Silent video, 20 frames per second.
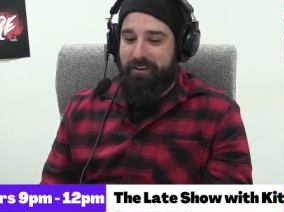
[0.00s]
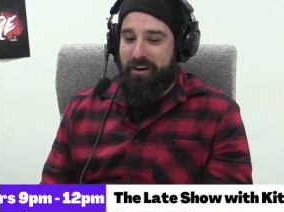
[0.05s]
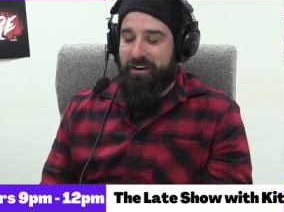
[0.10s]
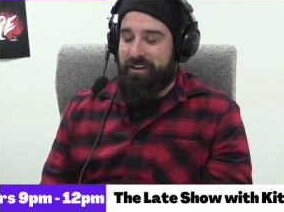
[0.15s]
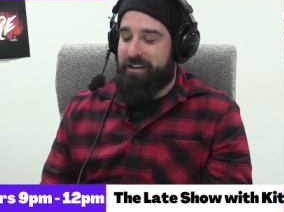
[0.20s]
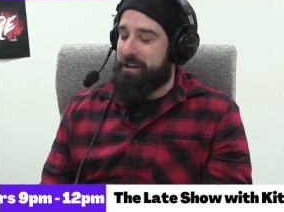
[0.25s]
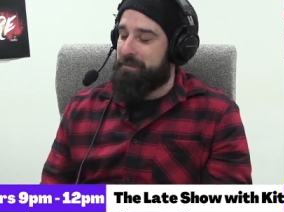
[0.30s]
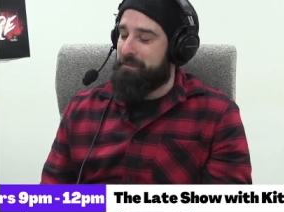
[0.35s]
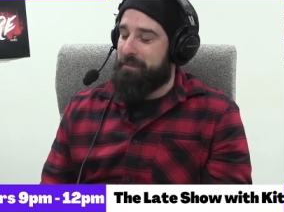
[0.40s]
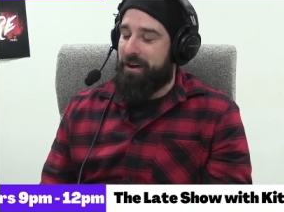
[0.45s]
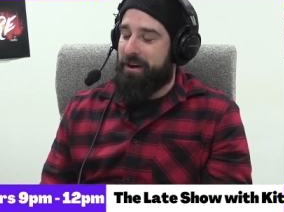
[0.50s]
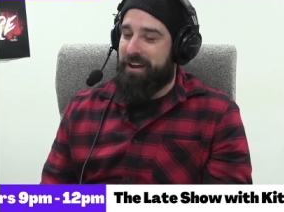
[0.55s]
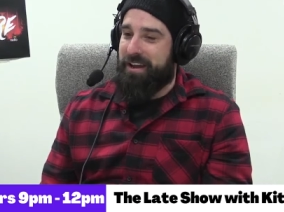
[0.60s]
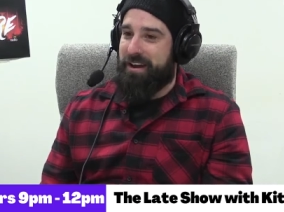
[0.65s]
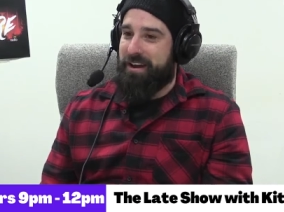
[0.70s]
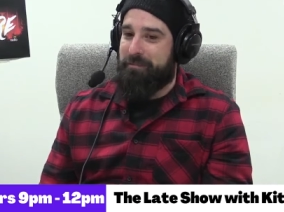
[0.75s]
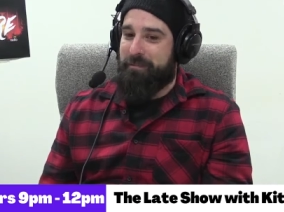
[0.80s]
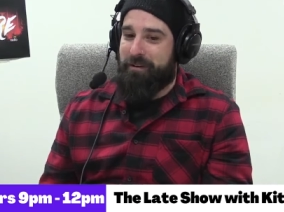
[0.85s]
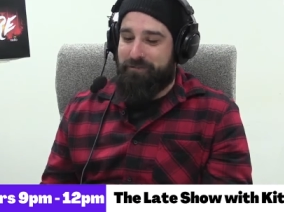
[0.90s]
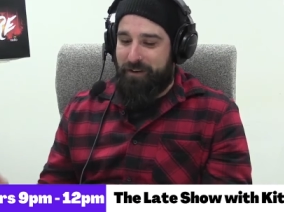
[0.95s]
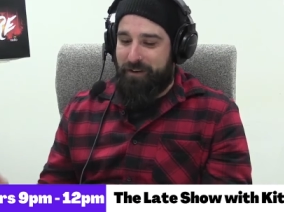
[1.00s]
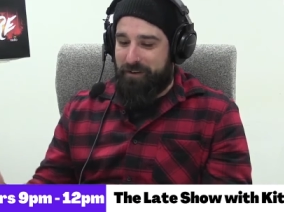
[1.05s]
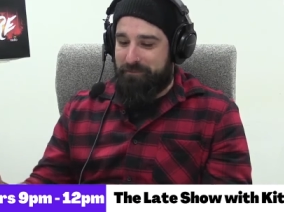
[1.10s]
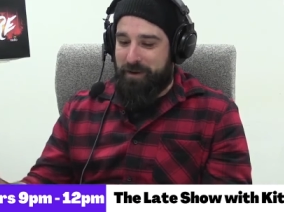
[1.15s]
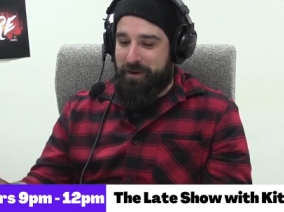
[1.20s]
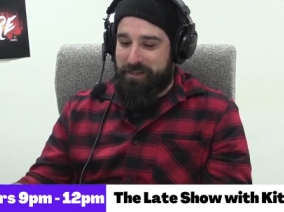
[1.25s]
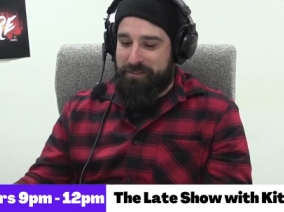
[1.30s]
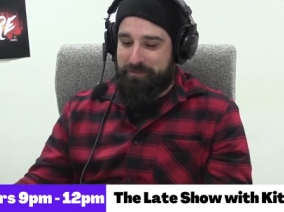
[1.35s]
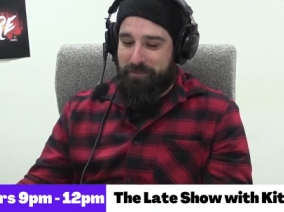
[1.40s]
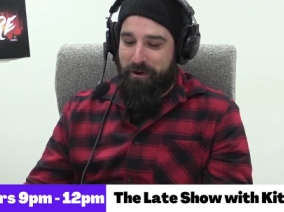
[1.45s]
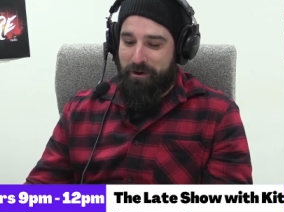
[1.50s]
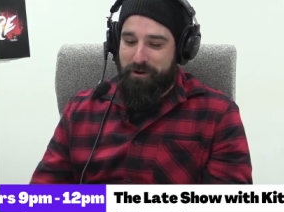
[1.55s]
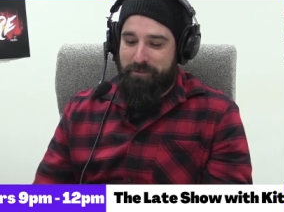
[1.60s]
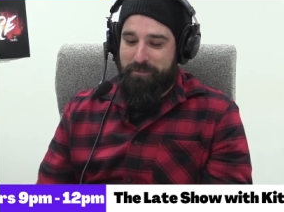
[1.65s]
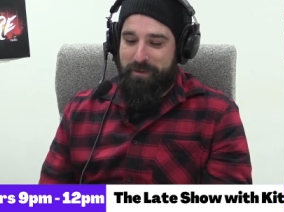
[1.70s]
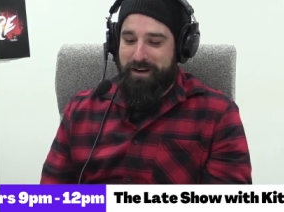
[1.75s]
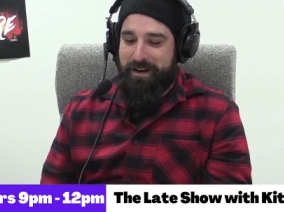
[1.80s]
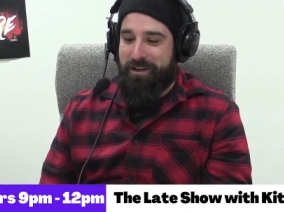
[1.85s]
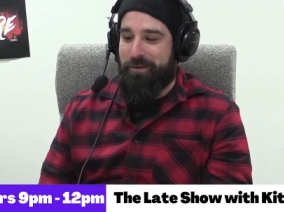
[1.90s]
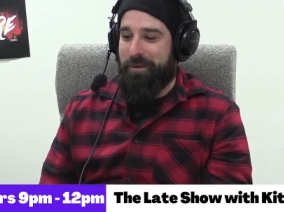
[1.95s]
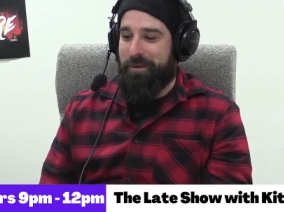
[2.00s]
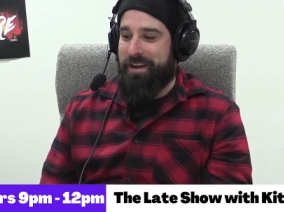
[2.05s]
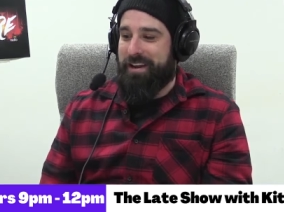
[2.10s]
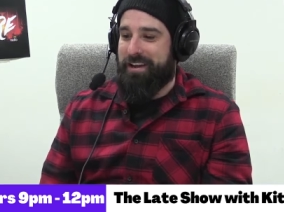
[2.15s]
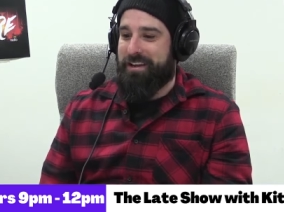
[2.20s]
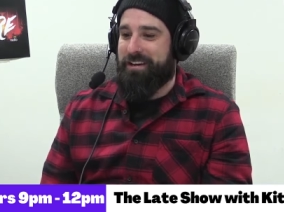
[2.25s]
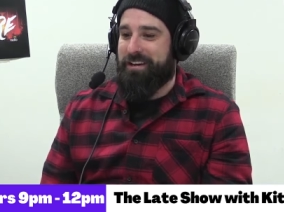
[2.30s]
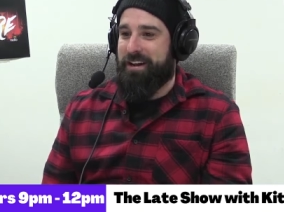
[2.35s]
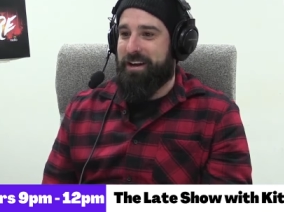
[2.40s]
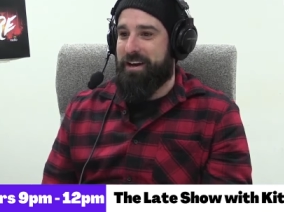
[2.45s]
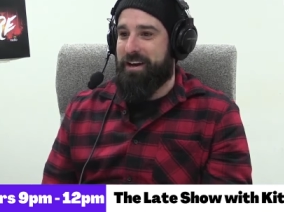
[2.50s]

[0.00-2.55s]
get my $5 pocket money a week, and